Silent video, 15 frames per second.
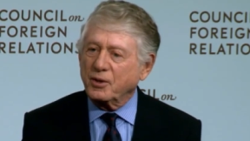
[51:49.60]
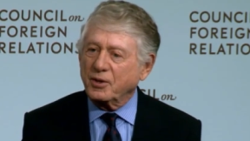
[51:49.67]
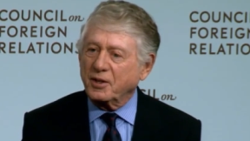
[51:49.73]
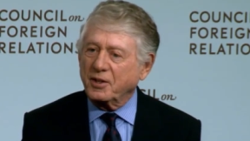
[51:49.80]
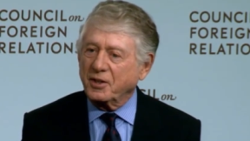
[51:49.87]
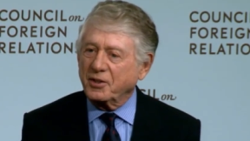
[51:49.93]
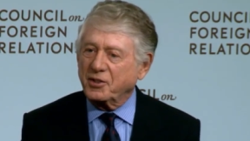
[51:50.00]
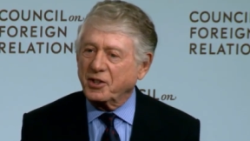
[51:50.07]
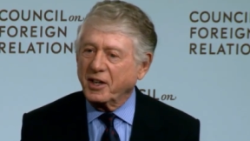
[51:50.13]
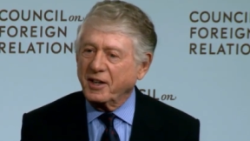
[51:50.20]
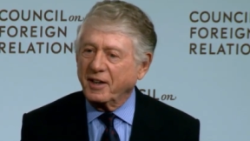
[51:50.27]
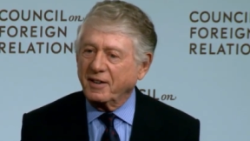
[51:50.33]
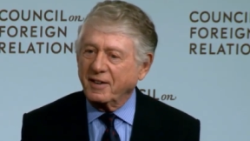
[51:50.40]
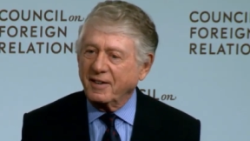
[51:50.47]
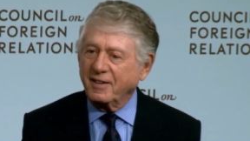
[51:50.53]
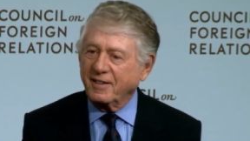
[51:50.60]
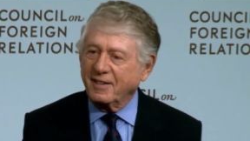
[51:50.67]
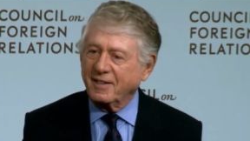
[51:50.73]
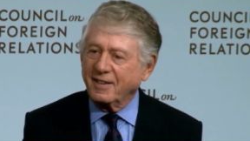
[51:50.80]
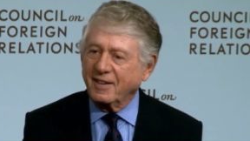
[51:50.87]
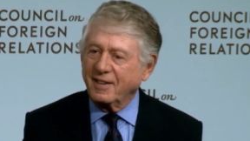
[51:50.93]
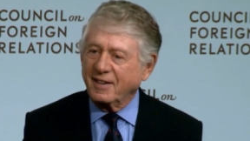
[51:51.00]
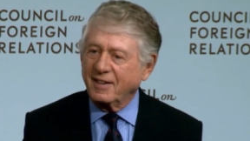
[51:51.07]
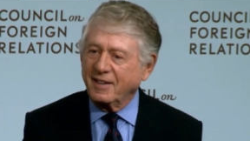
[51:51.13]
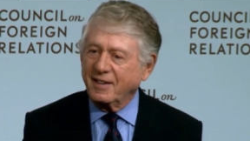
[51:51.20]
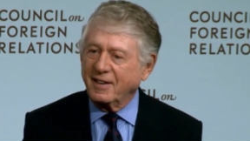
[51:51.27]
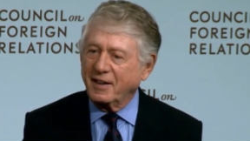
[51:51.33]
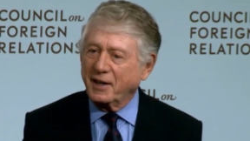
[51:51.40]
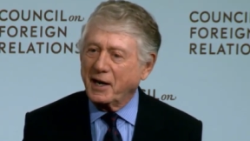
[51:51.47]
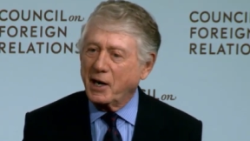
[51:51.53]
that can take
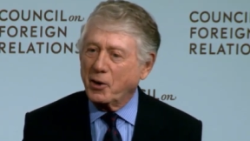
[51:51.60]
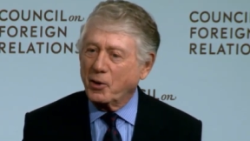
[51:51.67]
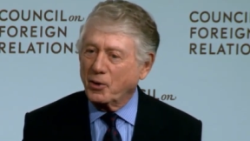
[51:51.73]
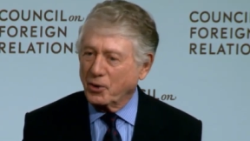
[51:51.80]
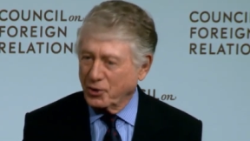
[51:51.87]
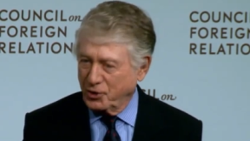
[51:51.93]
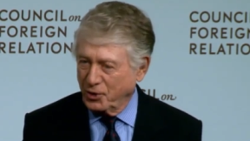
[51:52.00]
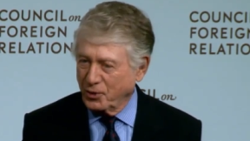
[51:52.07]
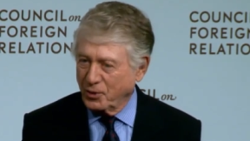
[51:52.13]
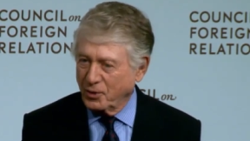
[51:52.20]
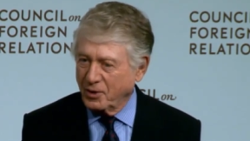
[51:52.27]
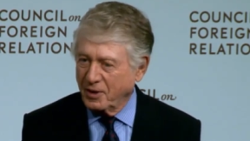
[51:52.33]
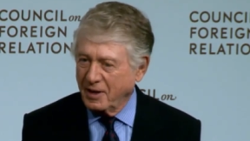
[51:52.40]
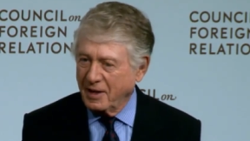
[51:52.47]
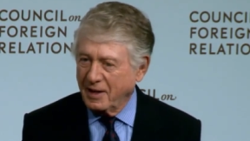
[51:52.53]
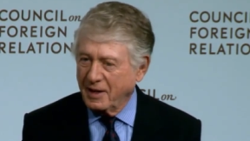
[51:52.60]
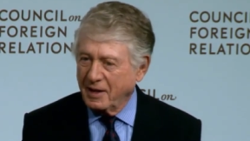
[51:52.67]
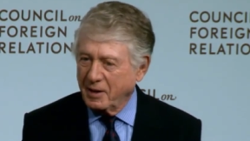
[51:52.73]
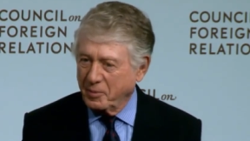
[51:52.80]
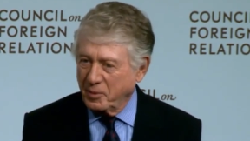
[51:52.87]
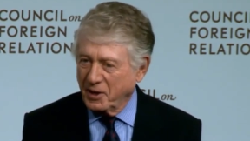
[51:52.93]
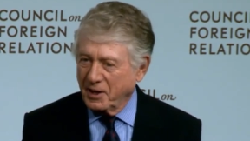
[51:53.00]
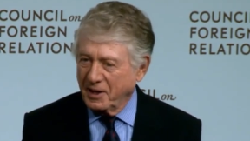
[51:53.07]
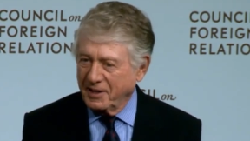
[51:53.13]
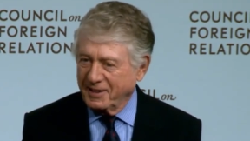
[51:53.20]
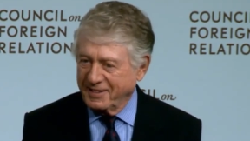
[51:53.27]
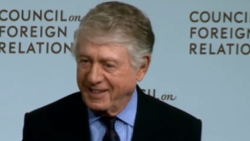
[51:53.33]
an hour or two. But I'll,